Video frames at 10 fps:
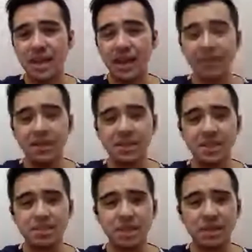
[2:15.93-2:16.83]
that you're
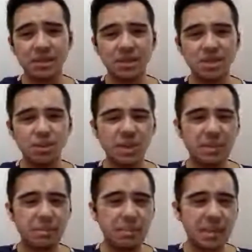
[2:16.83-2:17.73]
fit and healthy.